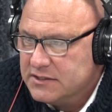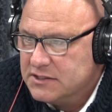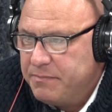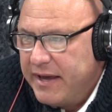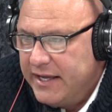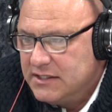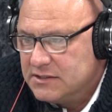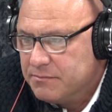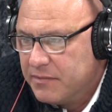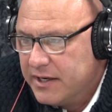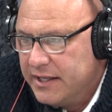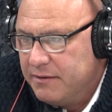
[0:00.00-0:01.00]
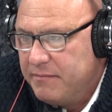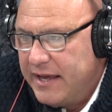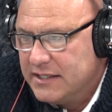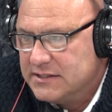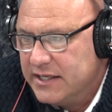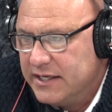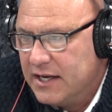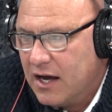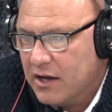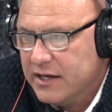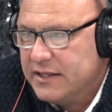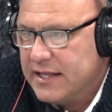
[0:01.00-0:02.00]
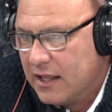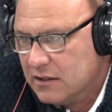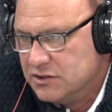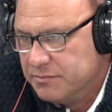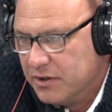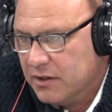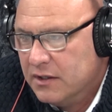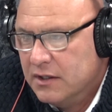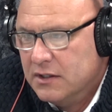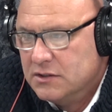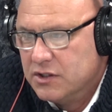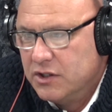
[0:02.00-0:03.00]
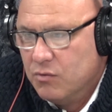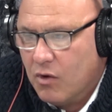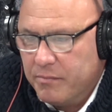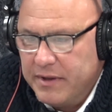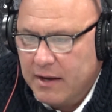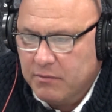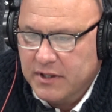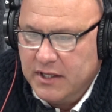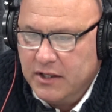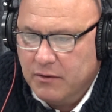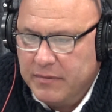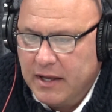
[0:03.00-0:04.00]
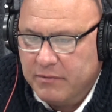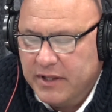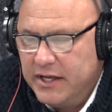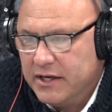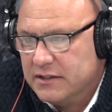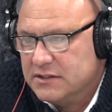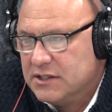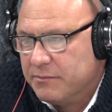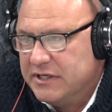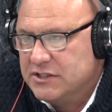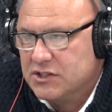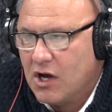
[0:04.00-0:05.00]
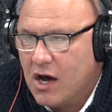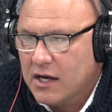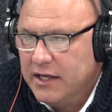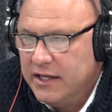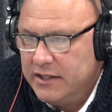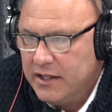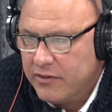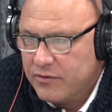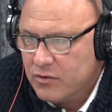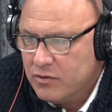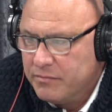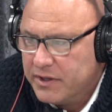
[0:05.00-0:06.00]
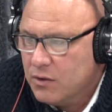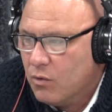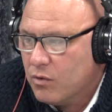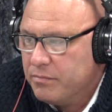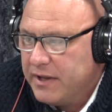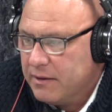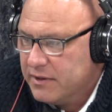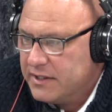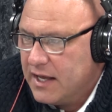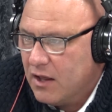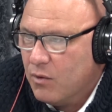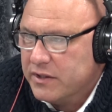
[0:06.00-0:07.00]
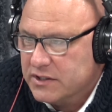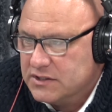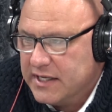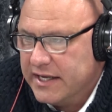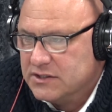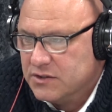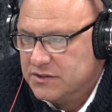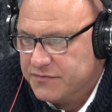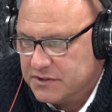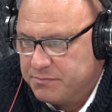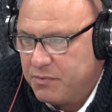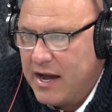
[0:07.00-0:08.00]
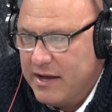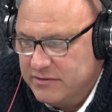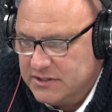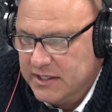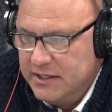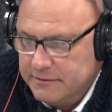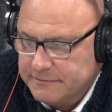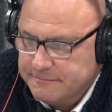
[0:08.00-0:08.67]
the space, but it makes it unintelligible. So you'll be able to hear that somebody's talking in the other room, but you won't be able to tell what they're saying. So it's for privacy.